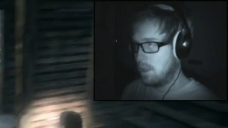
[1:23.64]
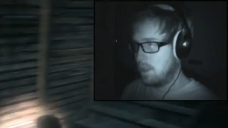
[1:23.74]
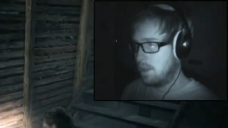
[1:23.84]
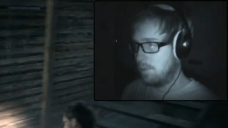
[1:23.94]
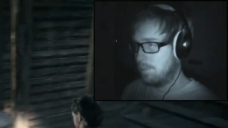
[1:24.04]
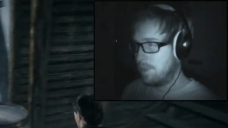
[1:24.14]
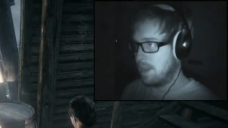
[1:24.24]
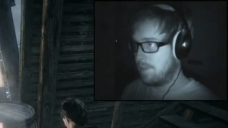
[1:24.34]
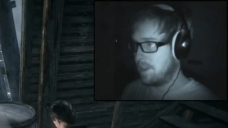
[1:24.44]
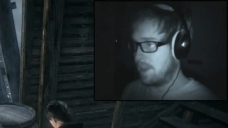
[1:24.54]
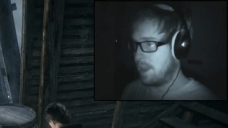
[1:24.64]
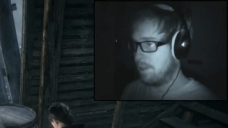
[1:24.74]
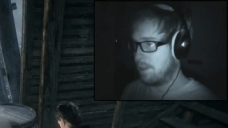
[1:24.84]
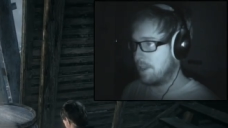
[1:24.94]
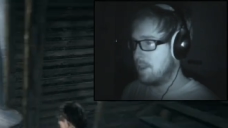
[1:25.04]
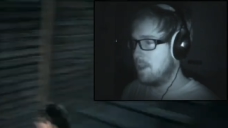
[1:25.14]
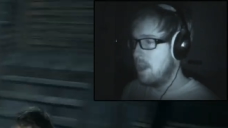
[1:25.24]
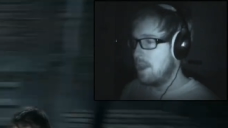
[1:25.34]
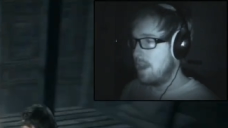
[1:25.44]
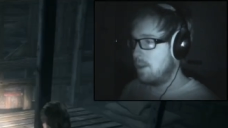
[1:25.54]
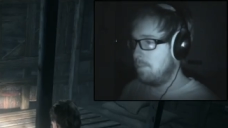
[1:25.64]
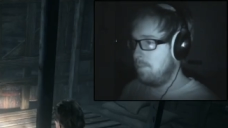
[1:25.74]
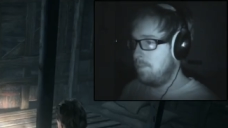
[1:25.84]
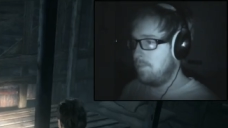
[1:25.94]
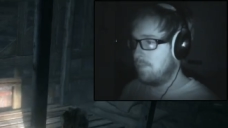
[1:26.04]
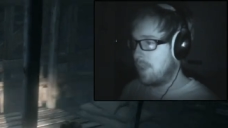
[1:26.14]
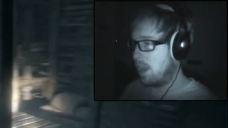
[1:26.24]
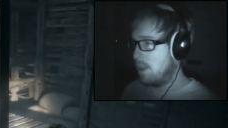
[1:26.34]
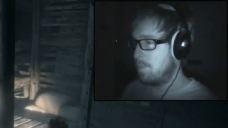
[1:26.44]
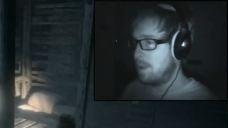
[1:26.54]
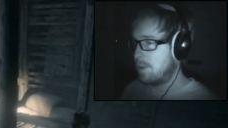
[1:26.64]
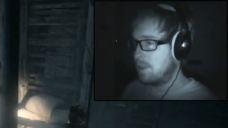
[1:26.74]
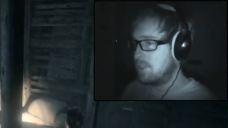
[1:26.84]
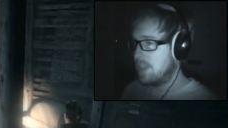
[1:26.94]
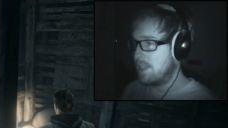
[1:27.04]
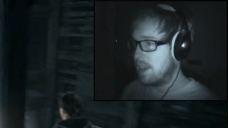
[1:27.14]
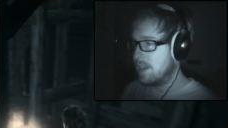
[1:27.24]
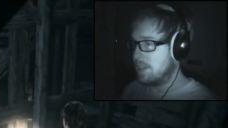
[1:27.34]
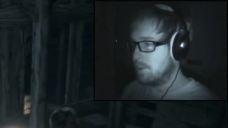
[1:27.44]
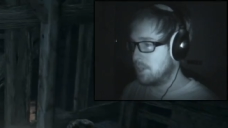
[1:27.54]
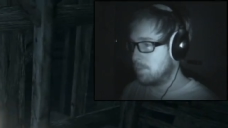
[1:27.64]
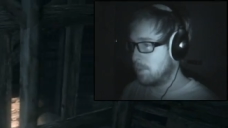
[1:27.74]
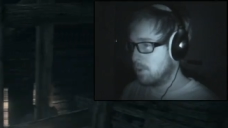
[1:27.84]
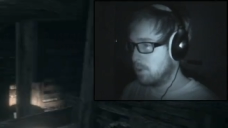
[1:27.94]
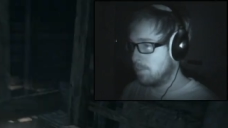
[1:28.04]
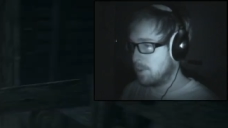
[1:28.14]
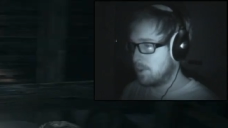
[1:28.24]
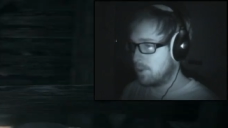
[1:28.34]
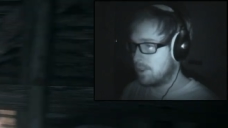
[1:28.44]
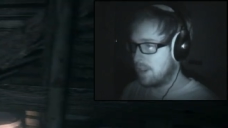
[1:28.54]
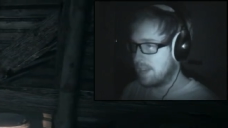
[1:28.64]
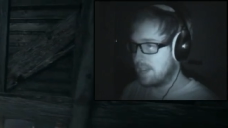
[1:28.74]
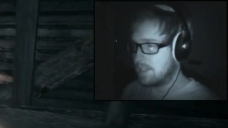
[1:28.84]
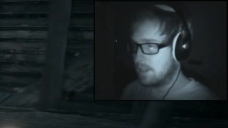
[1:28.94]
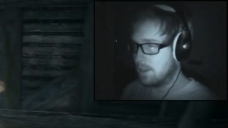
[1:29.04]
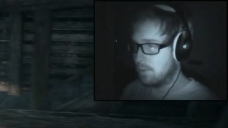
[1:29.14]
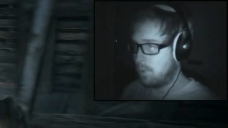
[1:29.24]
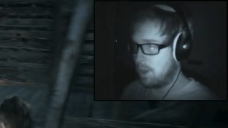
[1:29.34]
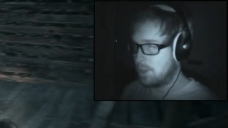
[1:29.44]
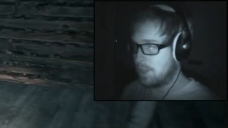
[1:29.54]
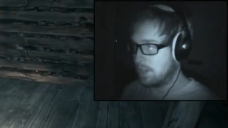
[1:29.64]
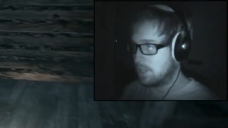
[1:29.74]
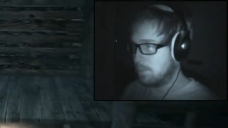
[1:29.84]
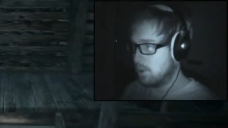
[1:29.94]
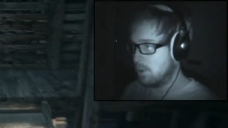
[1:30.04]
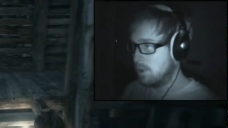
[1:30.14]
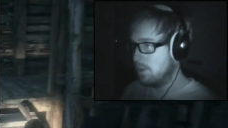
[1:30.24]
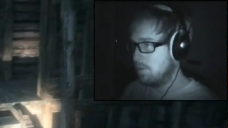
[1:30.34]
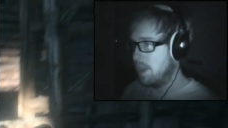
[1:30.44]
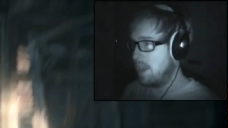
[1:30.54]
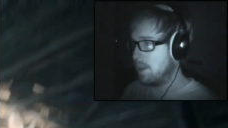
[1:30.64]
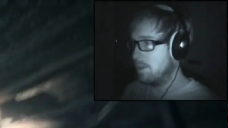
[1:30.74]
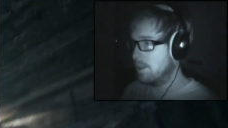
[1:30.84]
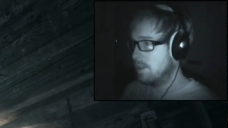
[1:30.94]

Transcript: I will be having that, thank you. Now, a lot of people have said that I need to explore more, I need to watch things more. Oh, hello.